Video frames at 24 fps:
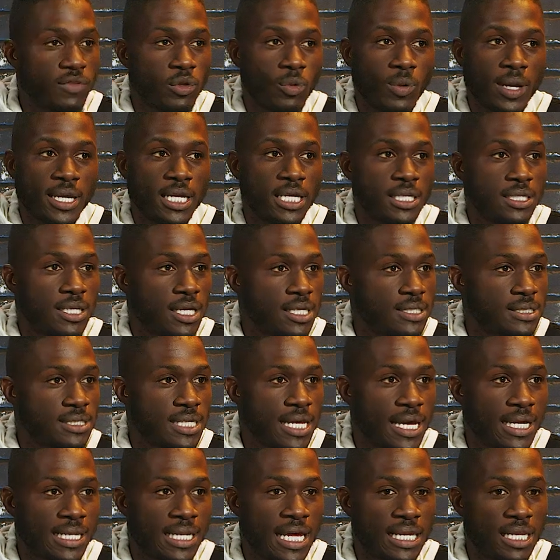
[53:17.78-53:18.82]
the way he does
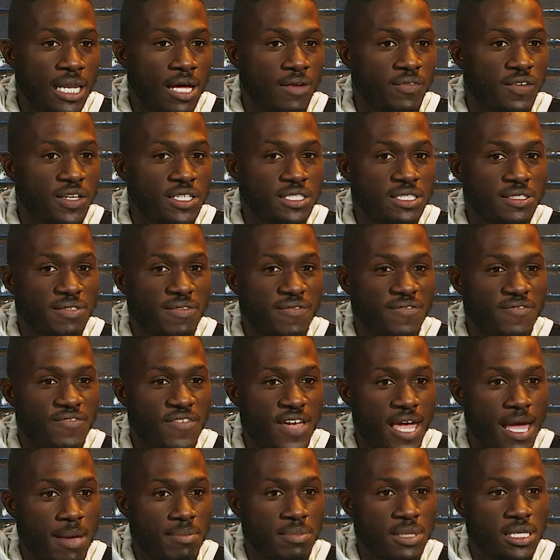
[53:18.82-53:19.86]
that. And I love his
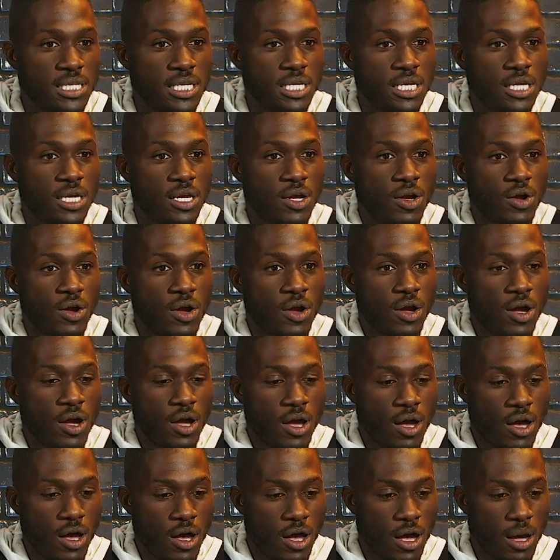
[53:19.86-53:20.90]
family
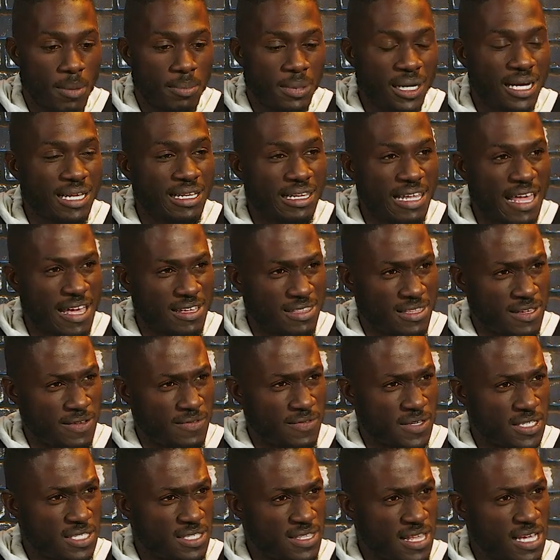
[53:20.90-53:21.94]
collective.
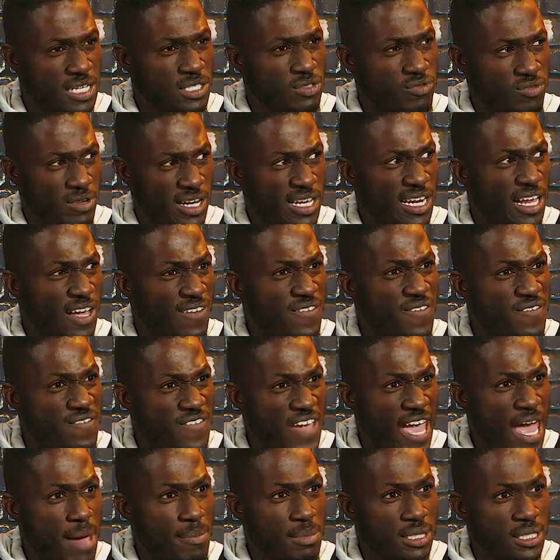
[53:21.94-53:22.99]
His thing is ran like a
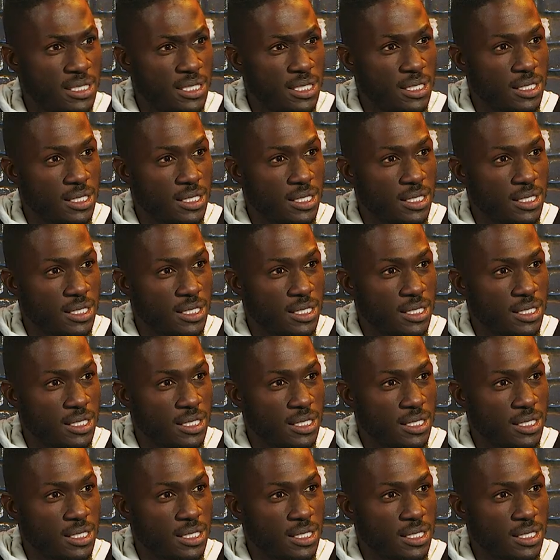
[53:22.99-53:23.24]
family.